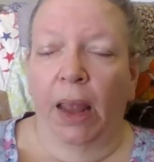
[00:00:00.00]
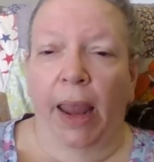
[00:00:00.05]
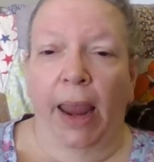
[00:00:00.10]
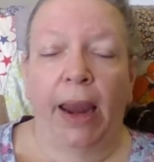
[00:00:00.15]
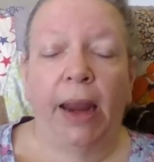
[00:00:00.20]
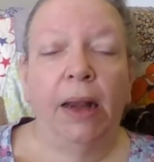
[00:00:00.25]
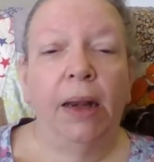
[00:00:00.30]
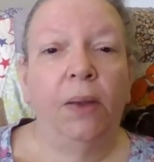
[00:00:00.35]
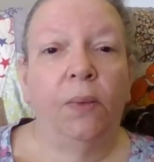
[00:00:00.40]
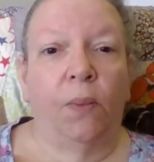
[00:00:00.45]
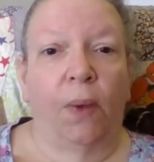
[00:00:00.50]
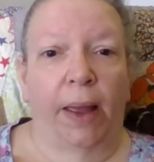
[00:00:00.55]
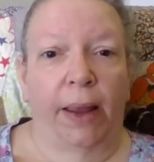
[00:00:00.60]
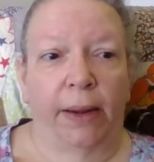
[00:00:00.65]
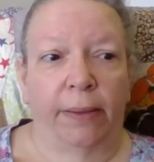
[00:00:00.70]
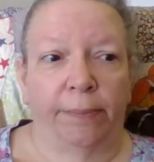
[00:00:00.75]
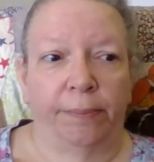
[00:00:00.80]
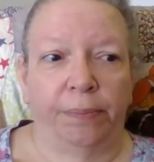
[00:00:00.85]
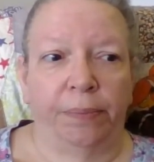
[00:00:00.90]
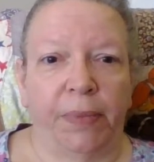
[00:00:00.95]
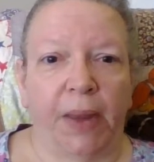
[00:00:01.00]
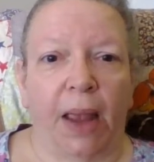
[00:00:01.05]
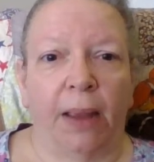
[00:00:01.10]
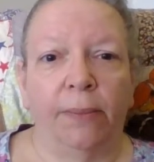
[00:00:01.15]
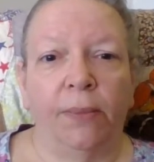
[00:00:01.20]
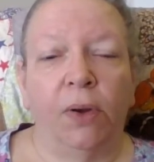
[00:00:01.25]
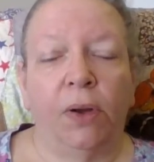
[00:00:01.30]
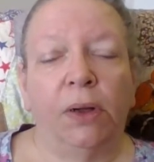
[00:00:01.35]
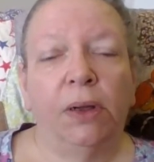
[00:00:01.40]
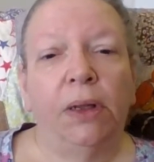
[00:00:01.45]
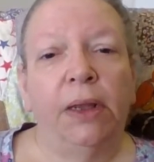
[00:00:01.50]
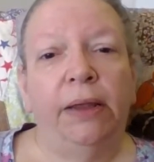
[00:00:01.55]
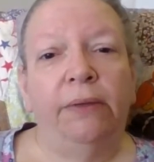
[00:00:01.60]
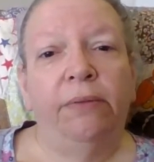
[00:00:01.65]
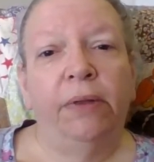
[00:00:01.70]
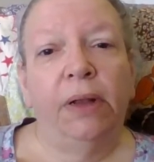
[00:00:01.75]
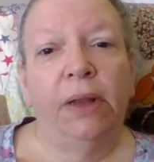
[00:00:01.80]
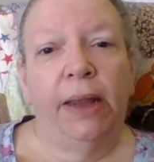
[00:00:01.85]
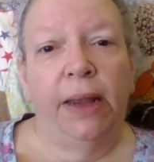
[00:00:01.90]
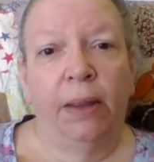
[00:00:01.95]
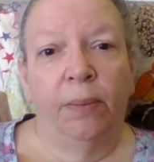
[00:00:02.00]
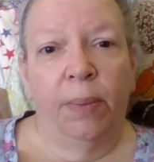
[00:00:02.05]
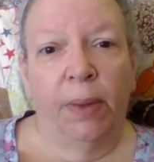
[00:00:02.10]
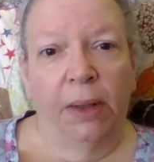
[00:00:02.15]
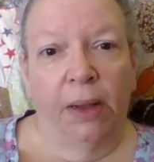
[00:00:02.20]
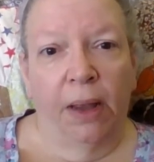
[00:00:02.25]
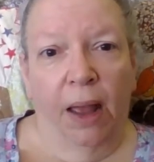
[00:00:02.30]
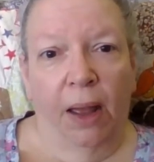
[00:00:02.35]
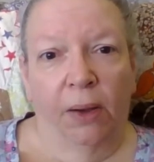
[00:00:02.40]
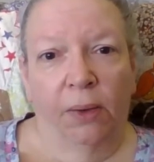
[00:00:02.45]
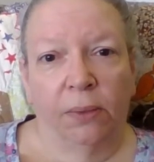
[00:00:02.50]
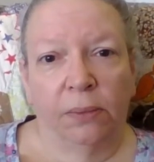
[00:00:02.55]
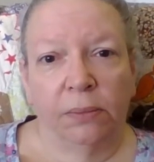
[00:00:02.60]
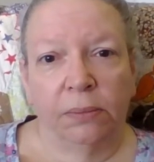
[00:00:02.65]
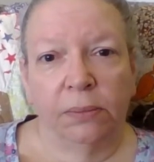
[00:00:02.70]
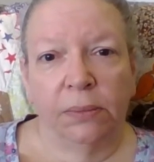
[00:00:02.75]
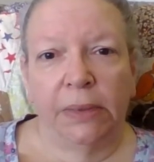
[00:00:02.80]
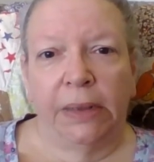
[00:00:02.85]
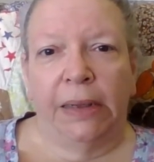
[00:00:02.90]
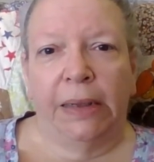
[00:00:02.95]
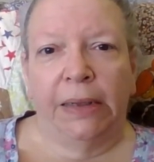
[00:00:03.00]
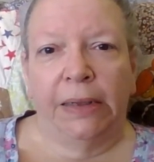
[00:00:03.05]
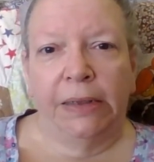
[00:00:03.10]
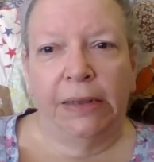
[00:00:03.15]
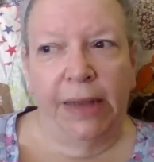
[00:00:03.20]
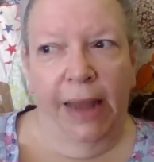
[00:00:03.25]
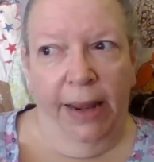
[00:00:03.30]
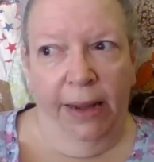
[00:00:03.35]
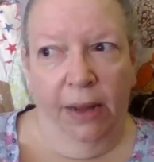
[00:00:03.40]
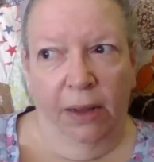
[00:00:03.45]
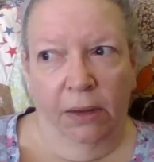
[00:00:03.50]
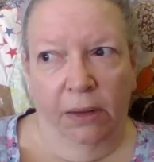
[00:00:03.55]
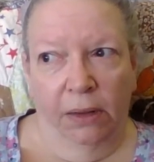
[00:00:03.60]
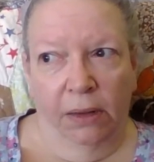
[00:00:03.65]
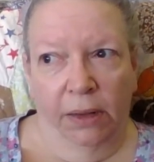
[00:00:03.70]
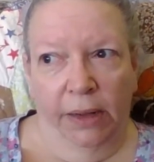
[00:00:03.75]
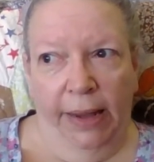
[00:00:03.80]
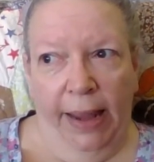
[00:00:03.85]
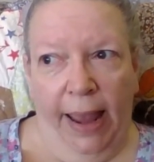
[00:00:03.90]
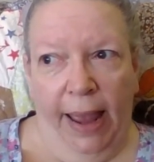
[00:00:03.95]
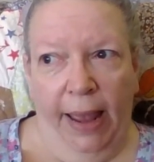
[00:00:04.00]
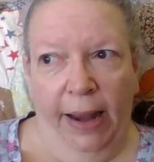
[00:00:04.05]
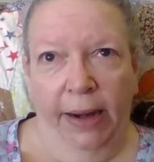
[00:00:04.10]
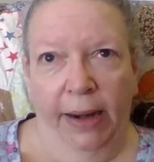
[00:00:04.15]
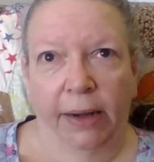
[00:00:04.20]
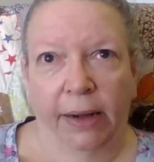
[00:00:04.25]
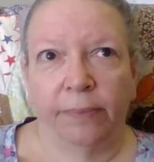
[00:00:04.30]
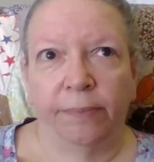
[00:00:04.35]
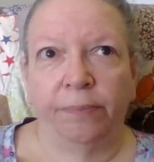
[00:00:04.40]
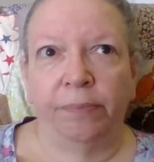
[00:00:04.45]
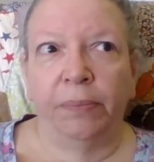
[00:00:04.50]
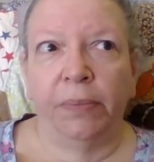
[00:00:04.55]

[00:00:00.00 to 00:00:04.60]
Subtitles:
Anyway, I'm going to leave a link below. Take a look at it.